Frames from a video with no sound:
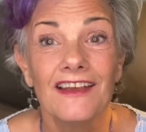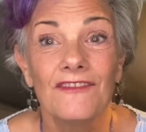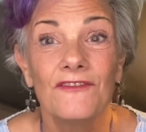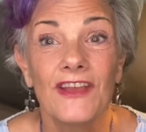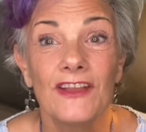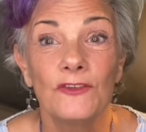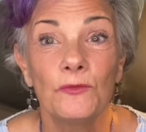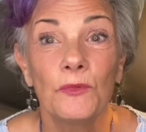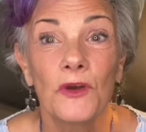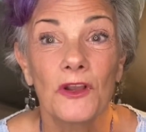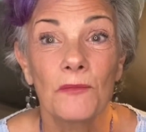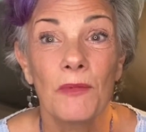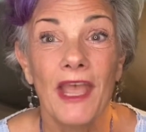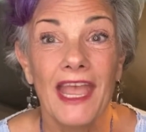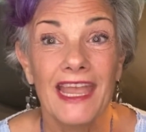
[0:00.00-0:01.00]

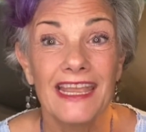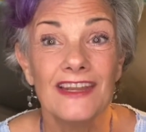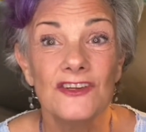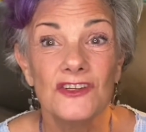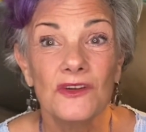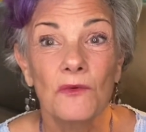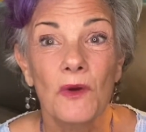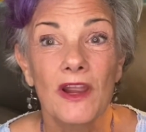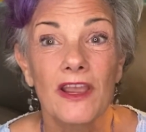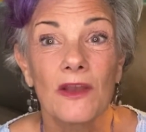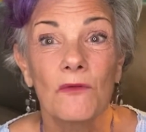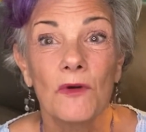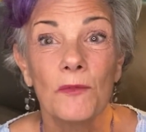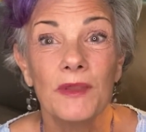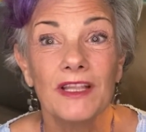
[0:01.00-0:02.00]
Facebook page, where it
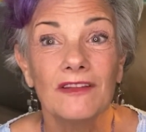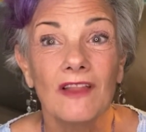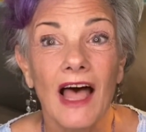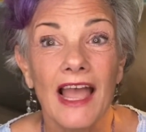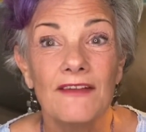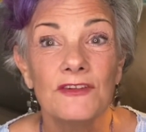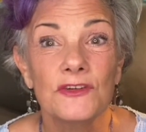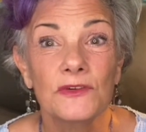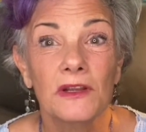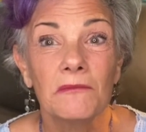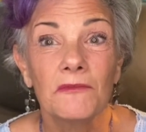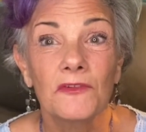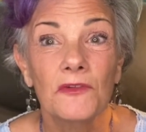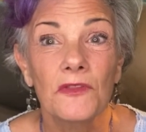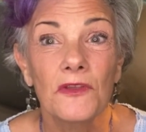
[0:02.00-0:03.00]
will be live
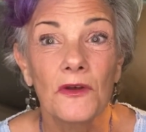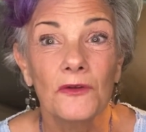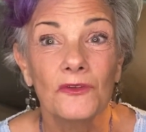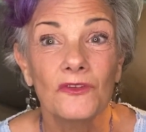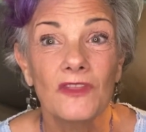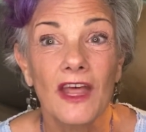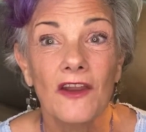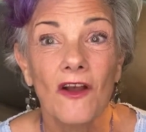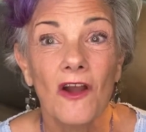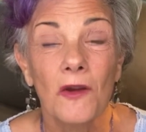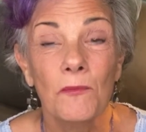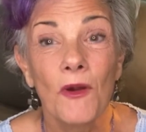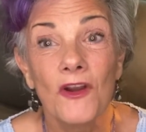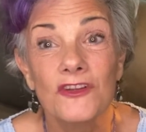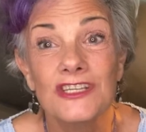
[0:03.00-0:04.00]
streamed for those that are
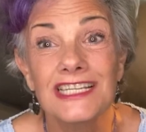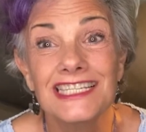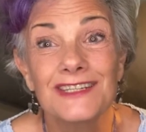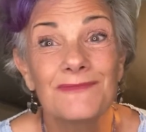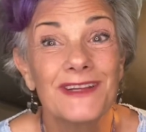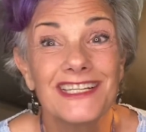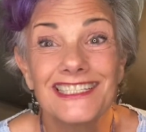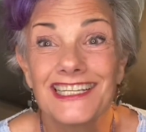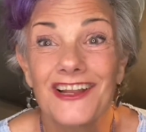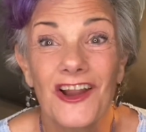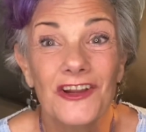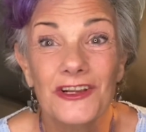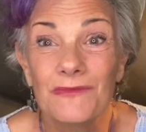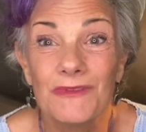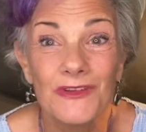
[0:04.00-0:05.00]
participants in our
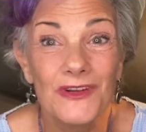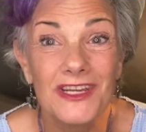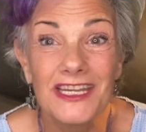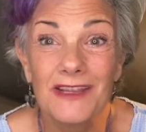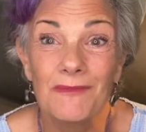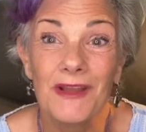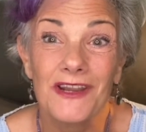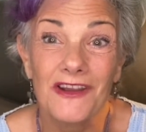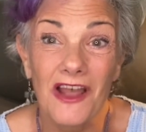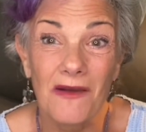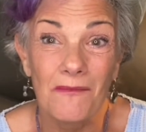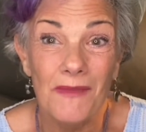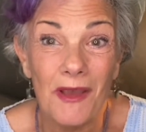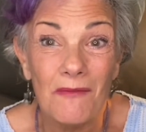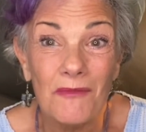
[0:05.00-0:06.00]
community but
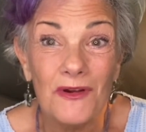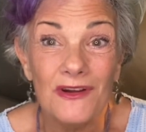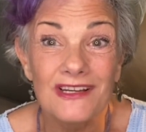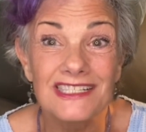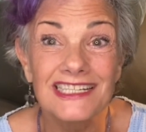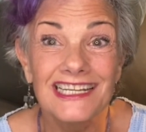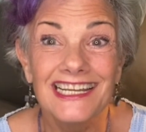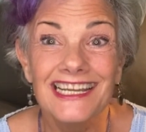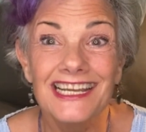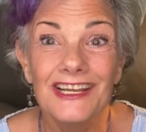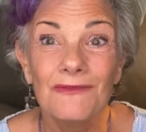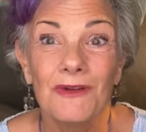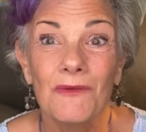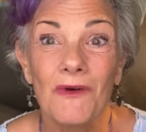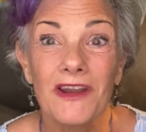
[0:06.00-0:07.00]
not members.
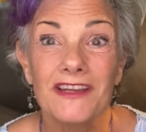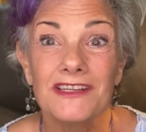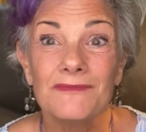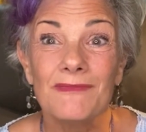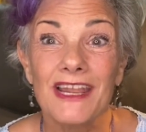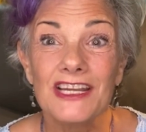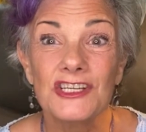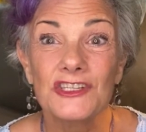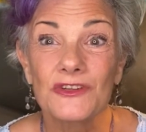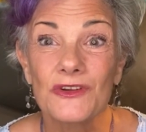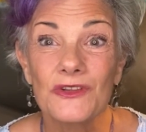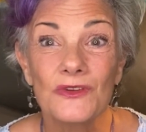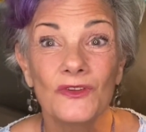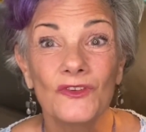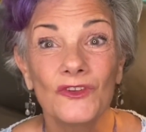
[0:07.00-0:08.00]
We wanted to make sure
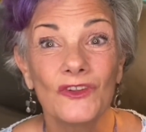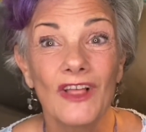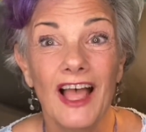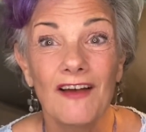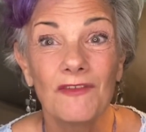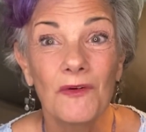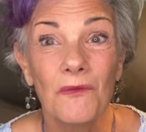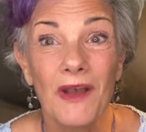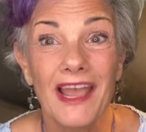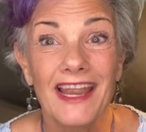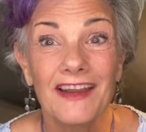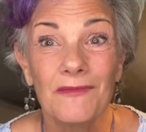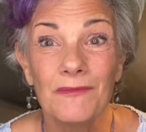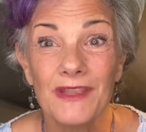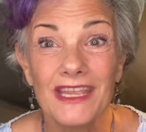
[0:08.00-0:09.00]
you still have a way
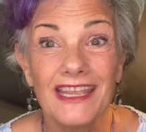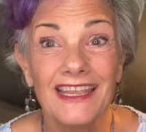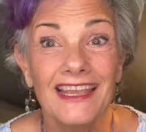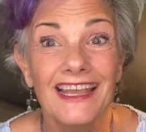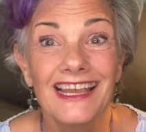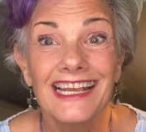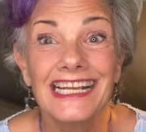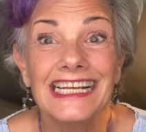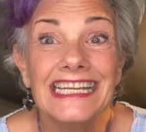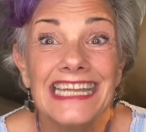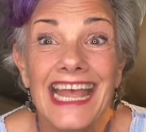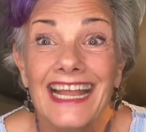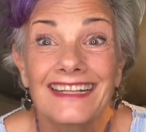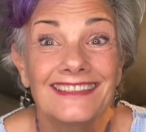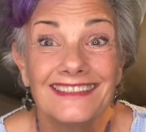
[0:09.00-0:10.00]
to be
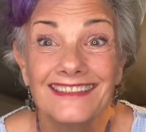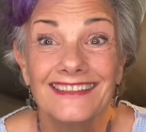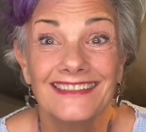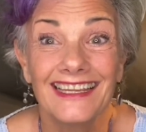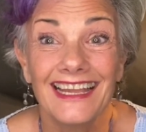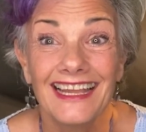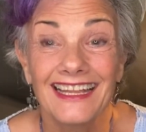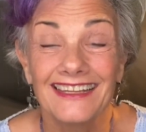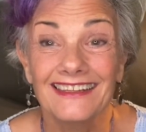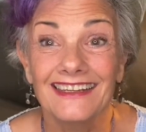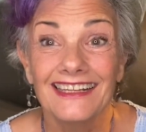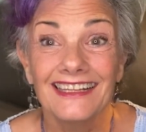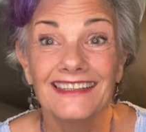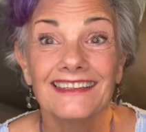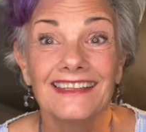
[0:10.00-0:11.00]
connected and
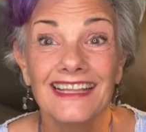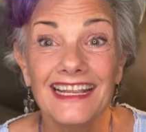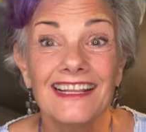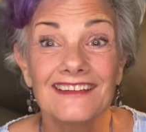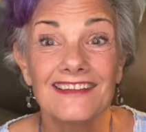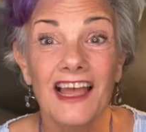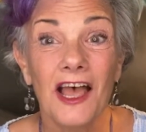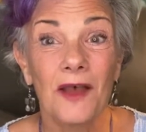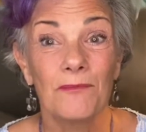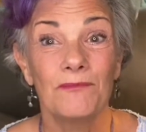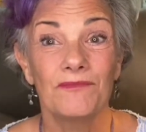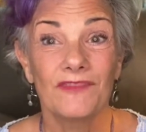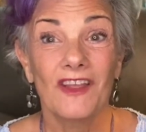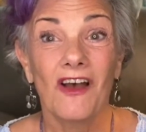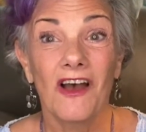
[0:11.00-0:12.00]
linked
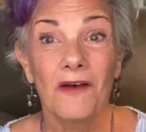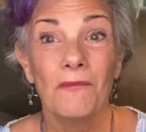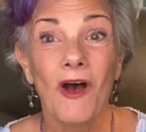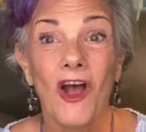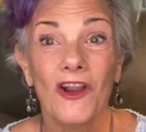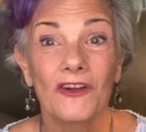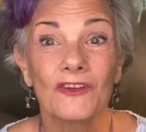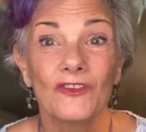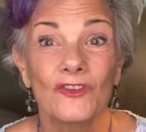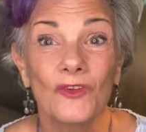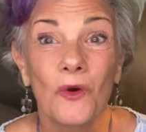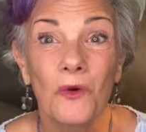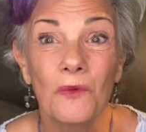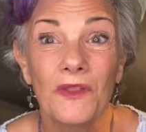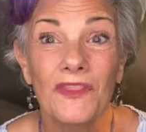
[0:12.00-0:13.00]
up heart and
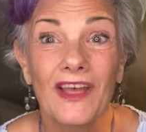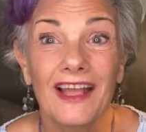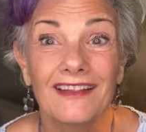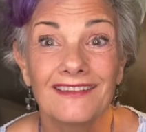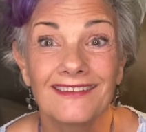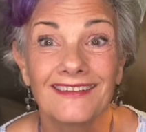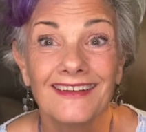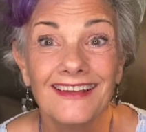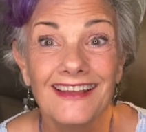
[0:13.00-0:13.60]
soul with us.